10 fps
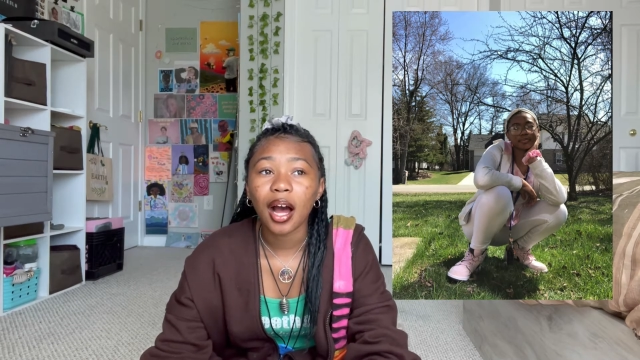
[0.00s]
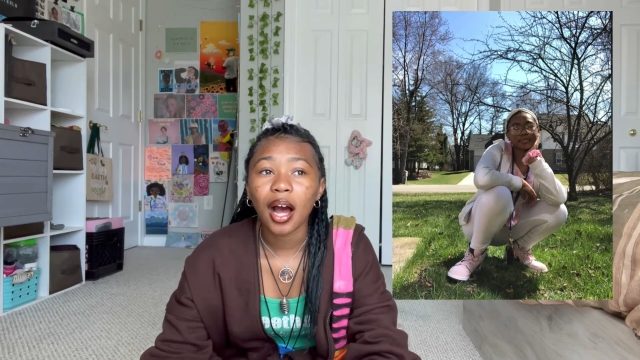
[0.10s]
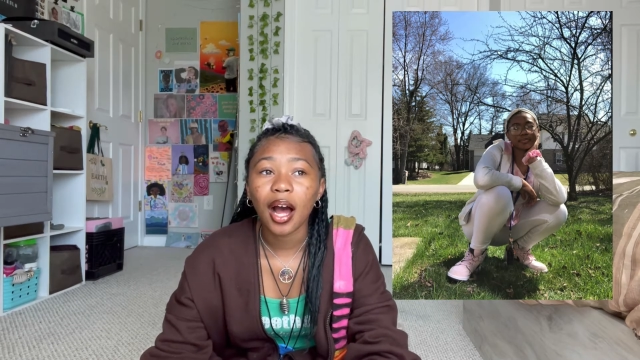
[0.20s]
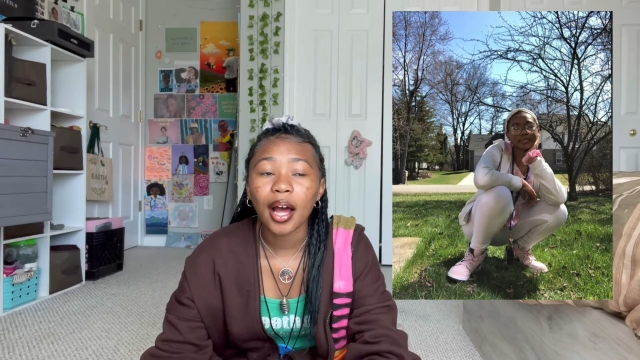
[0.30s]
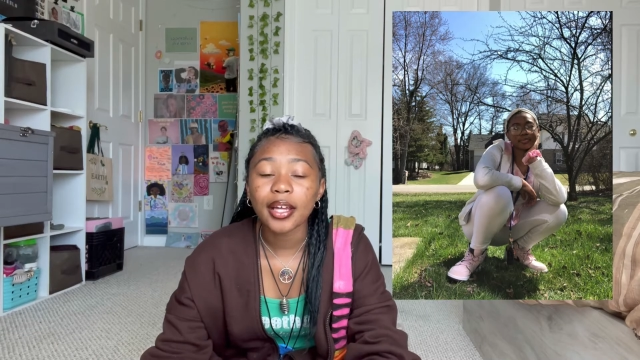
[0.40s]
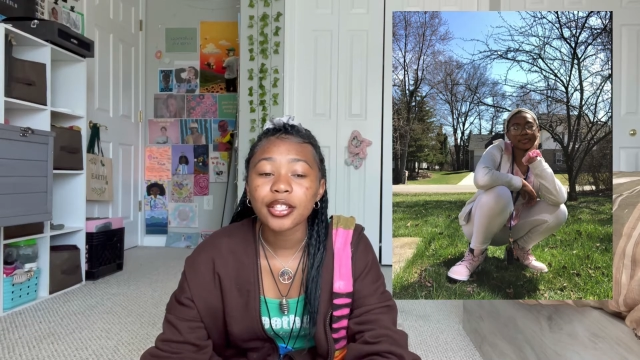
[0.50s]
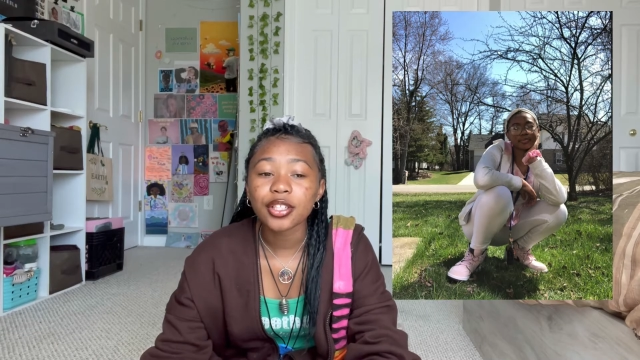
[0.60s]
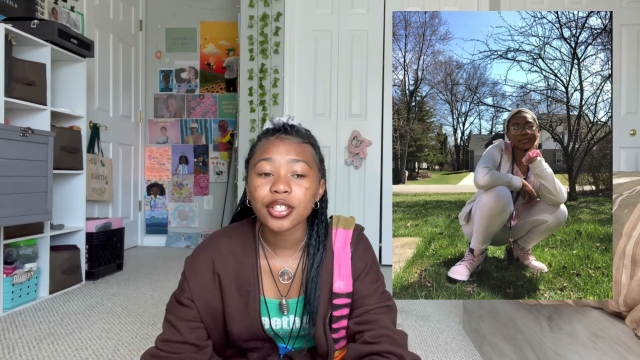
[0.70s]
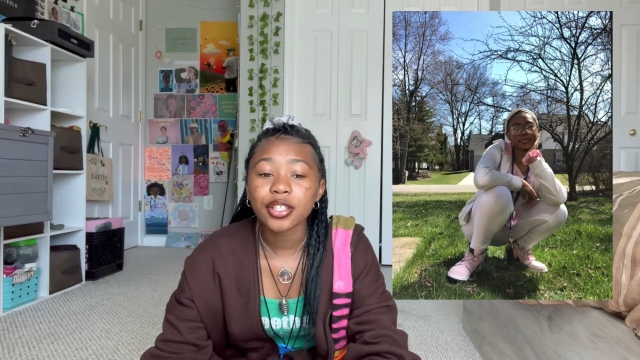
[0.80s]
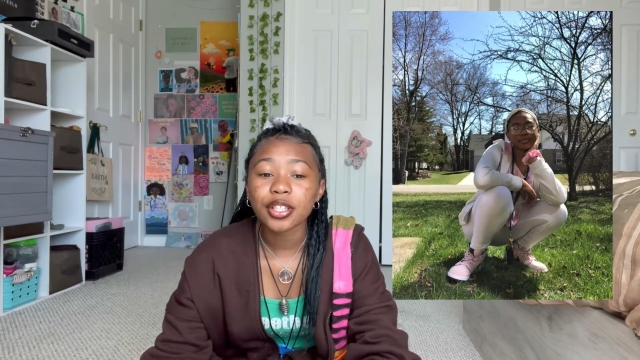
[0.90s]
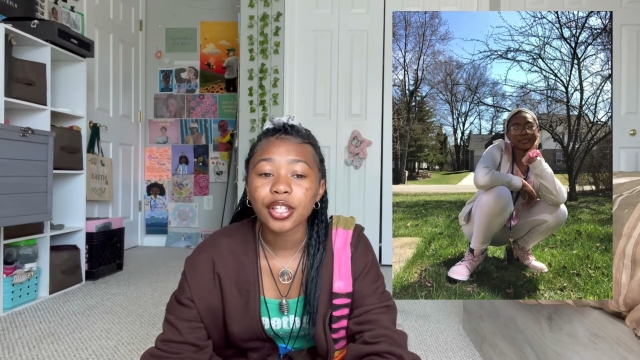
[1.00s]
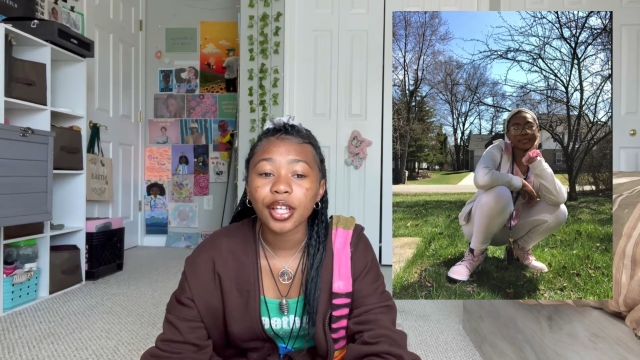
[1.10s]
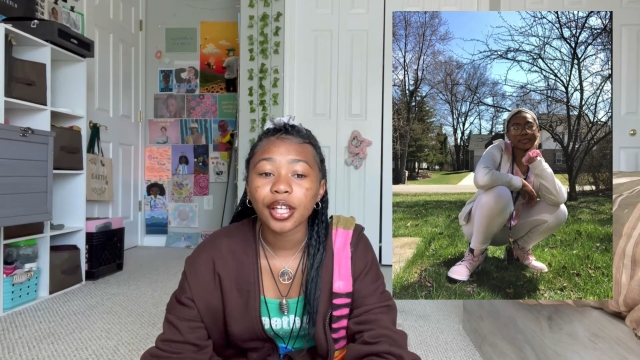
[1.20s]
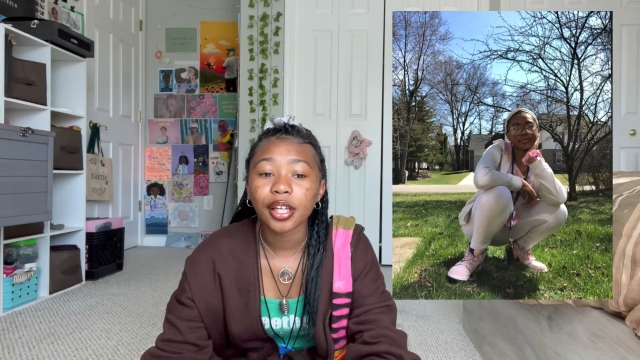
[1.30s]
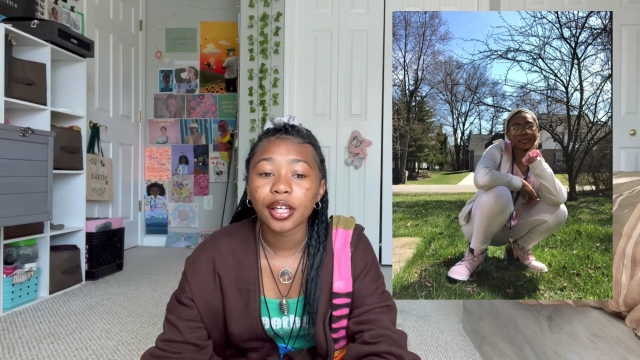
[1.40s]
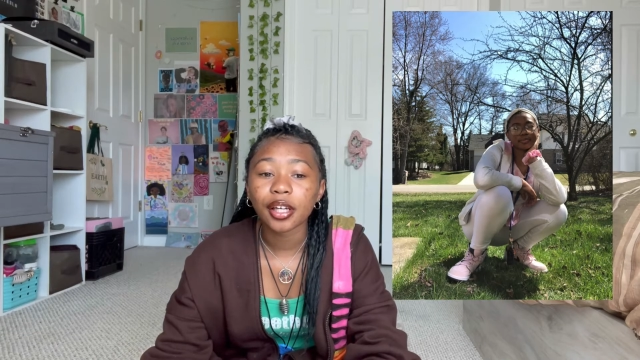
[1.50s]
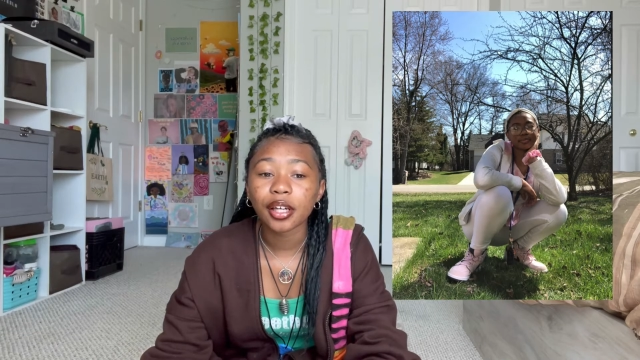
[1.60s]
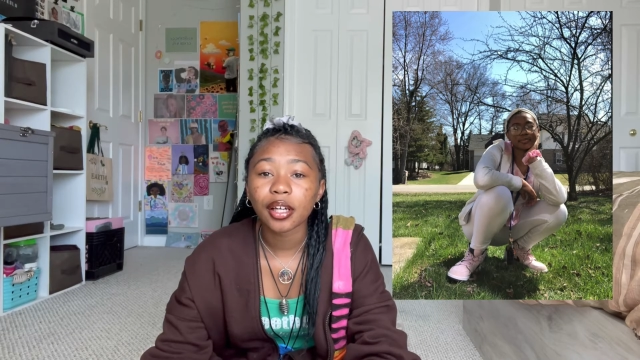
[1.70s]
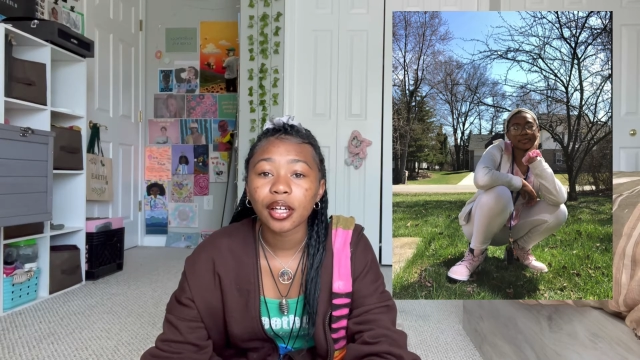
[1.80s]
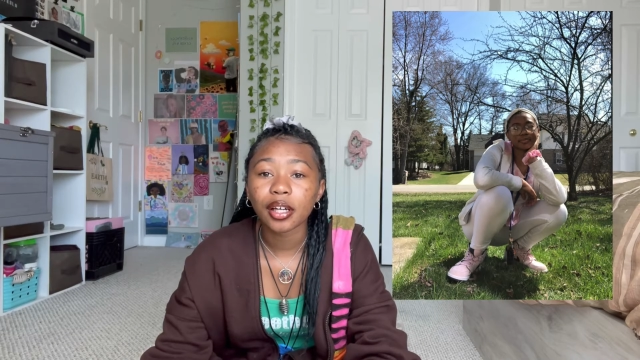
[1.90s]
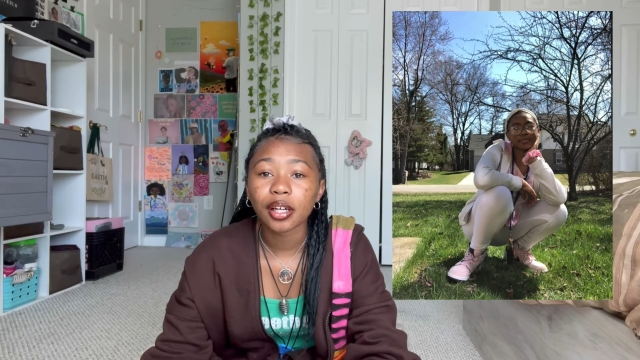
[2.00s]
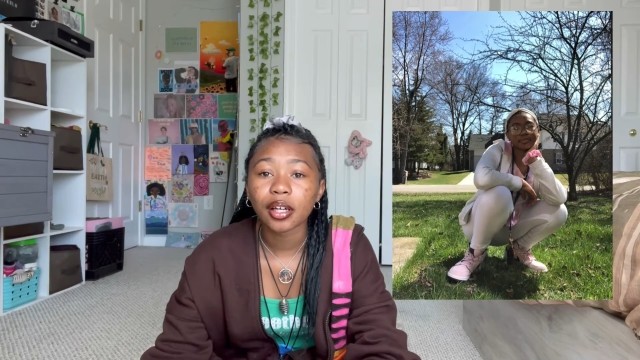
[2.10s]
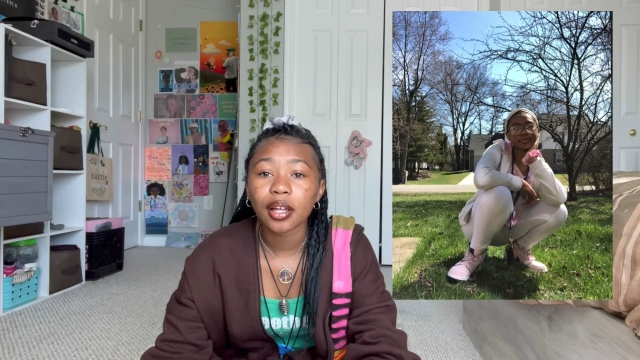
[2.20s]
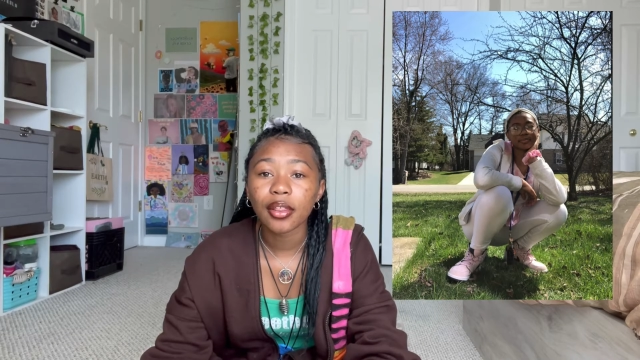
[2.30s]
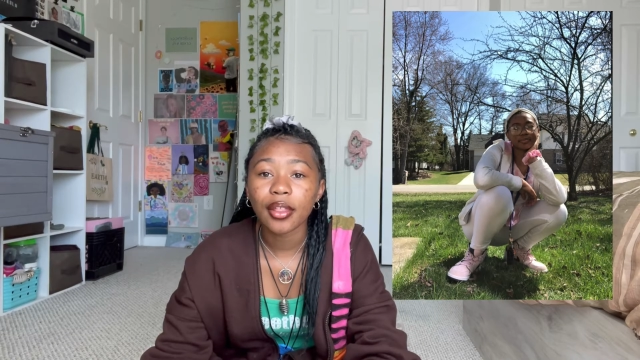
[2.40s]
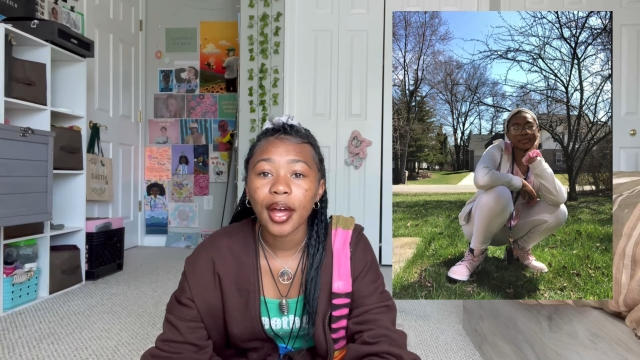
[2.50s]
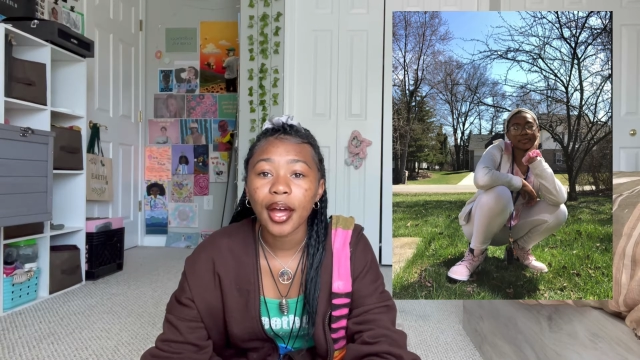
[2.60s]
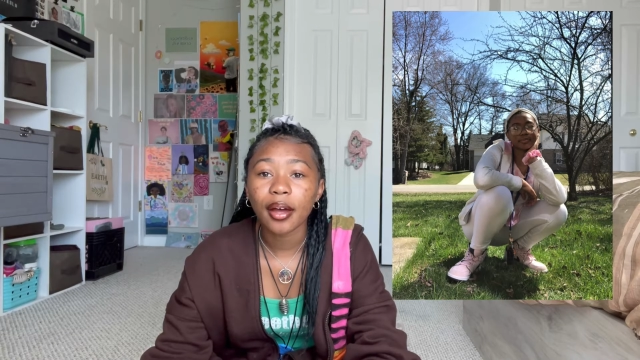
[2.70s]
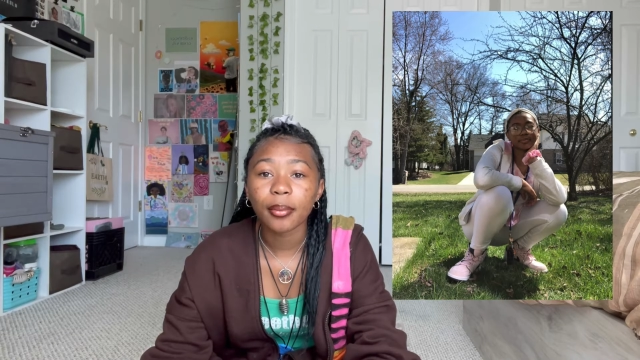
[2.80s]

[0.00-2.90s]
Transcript: I just think that,